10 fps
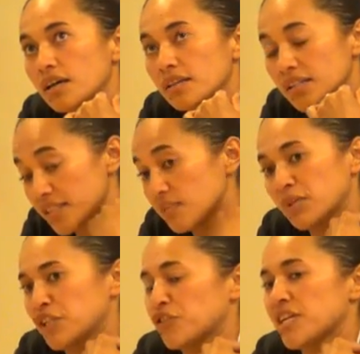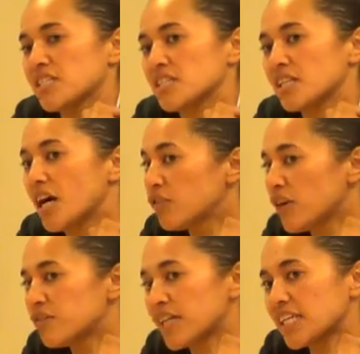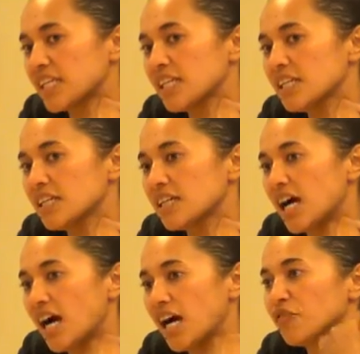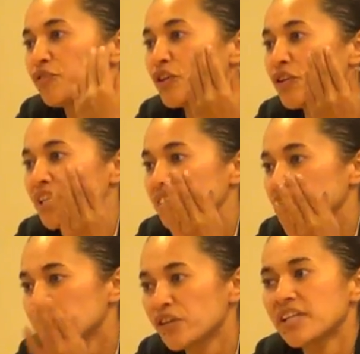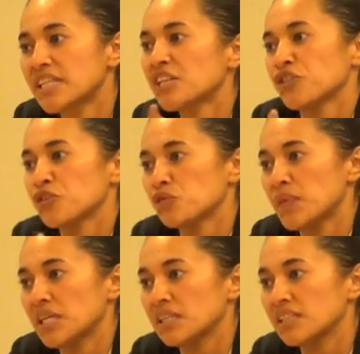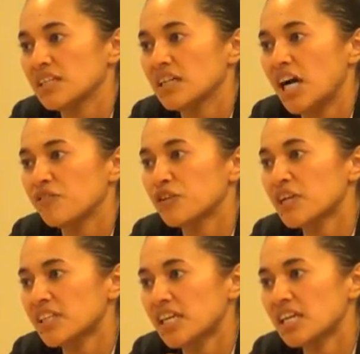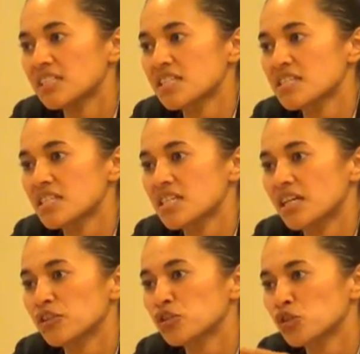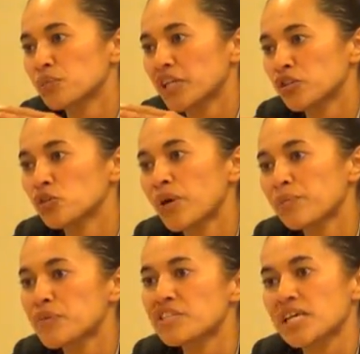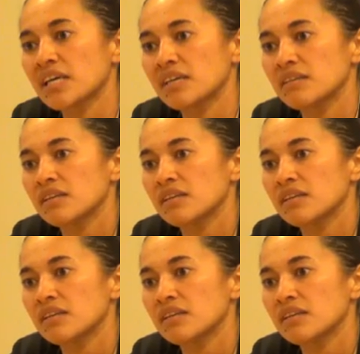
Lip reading: the demilitarization of Hawaii, I feel like you're a danger to me. I feel like the agency and the group that you represent